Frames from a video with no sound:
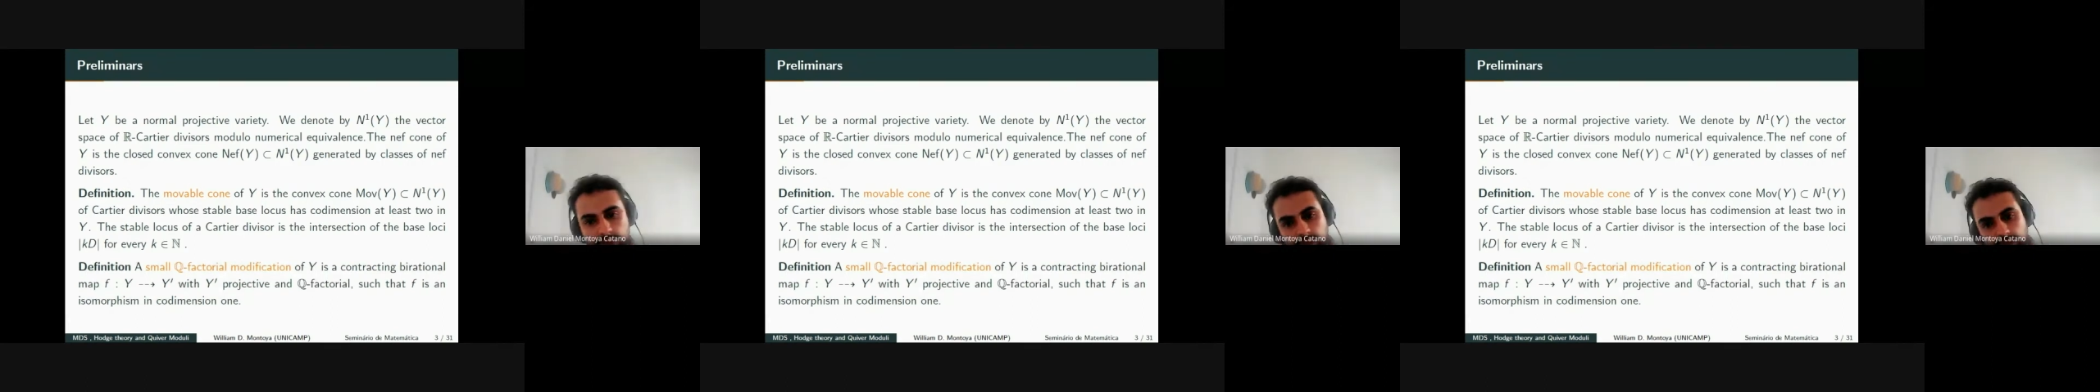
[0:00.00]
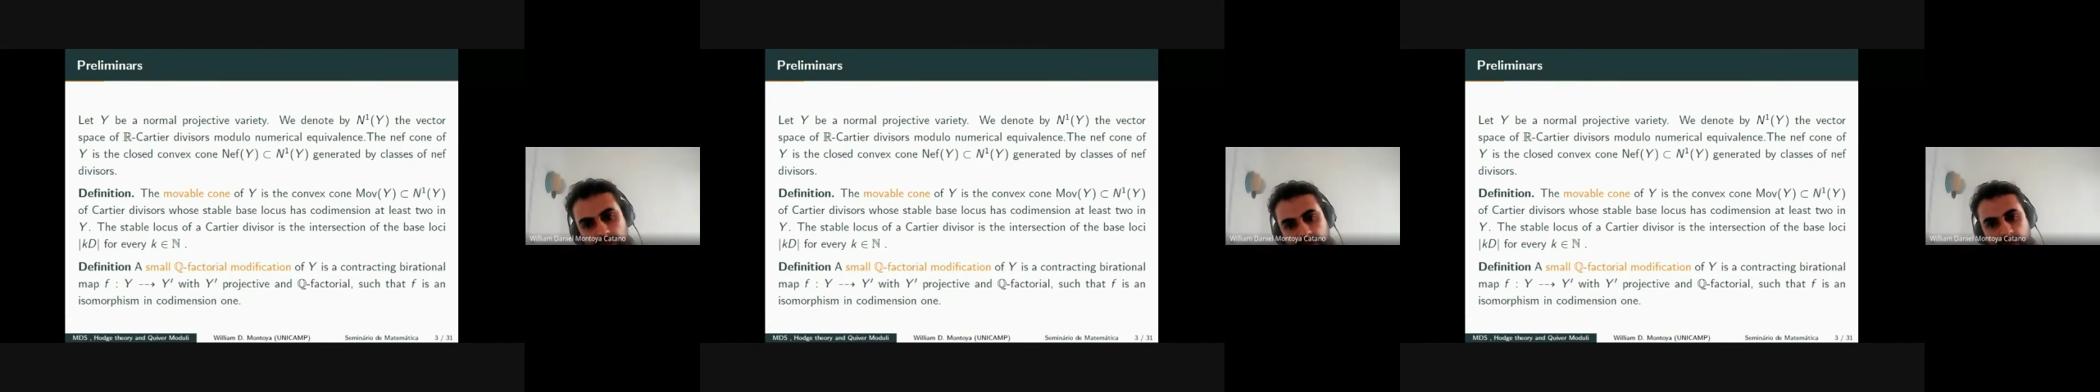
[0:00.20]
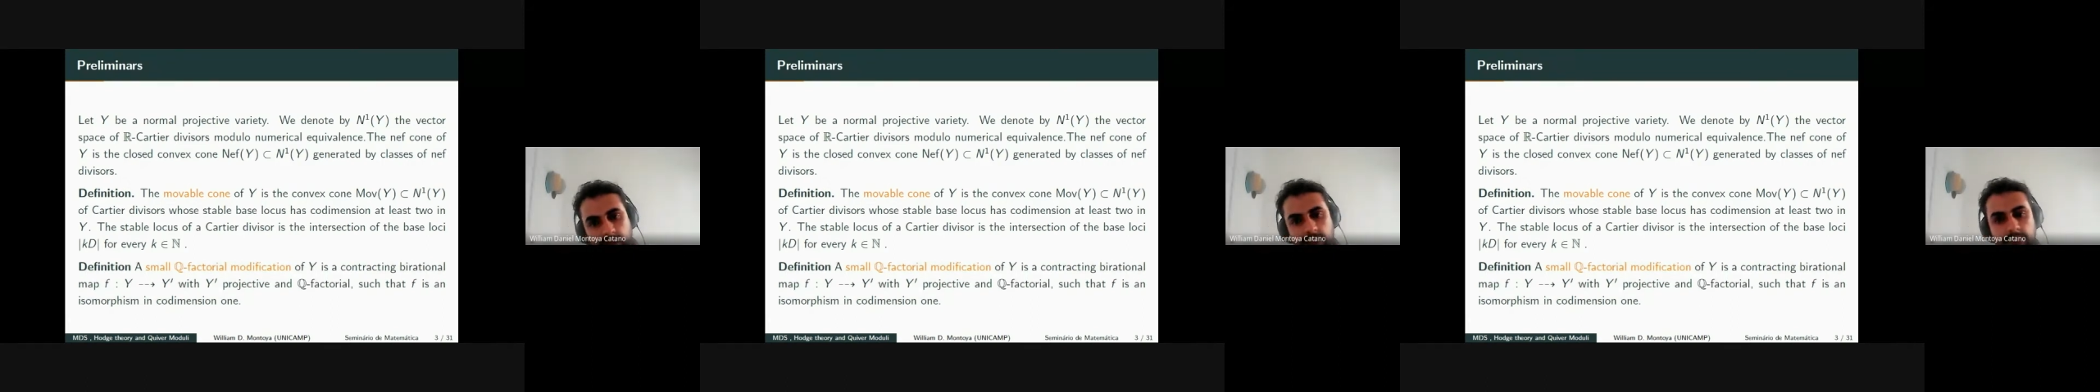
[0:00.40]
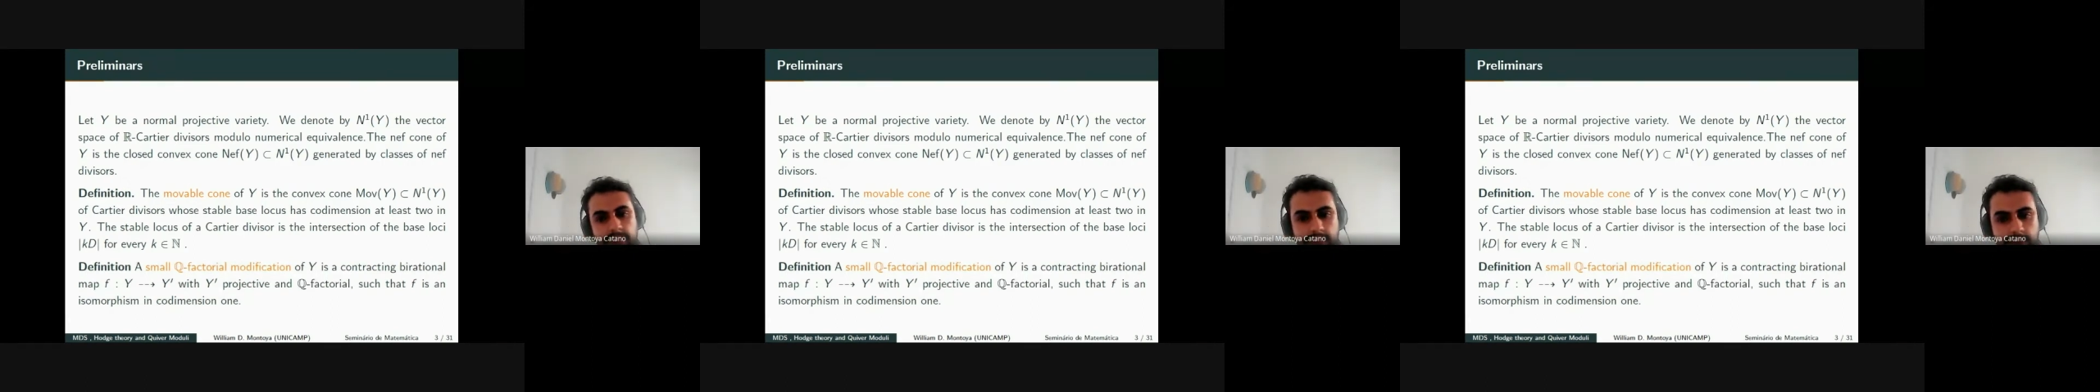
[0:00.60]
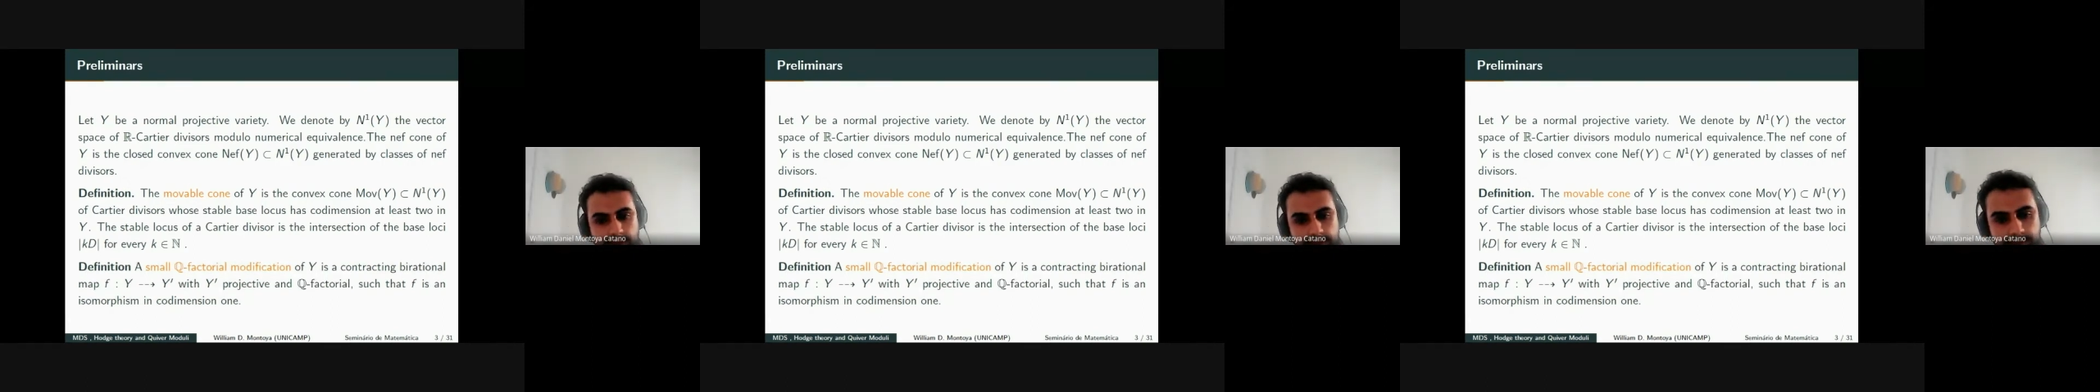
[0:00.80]
of the
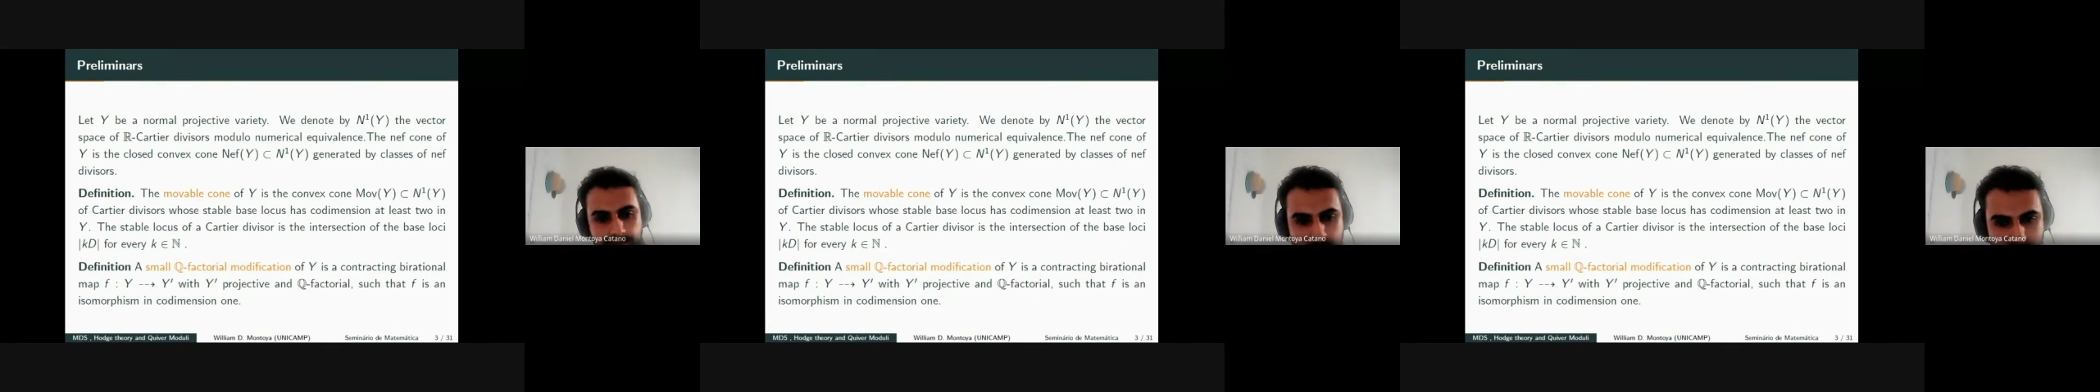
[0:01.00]
variety